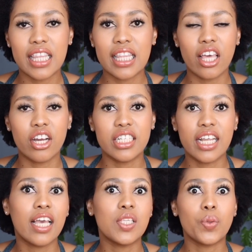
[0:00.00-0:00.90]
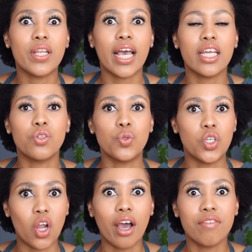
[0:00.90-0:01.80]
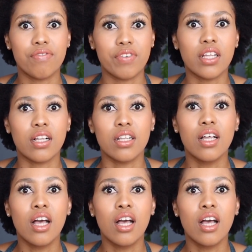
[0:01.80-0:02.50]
and then there are days when I do not feel